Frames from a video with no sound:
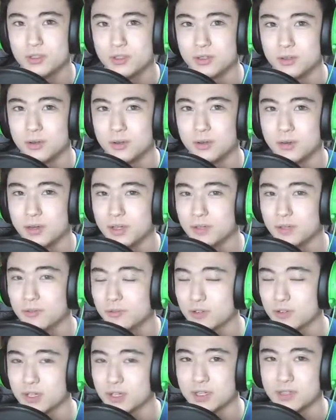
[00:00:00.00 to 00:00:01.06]
and you
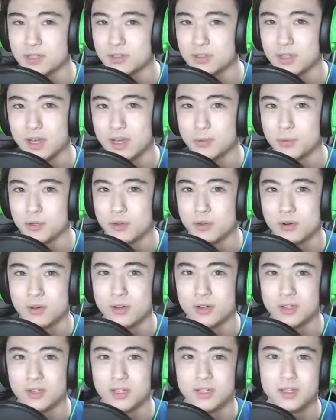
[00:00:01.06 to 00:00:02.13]
forget to tap a
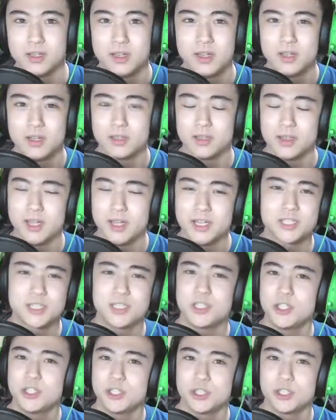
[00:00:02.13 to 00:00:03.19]
card in, the last
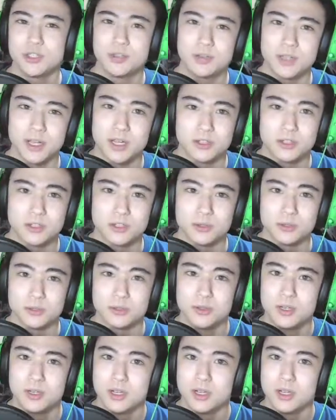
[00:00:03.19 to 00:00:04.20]
station you get to,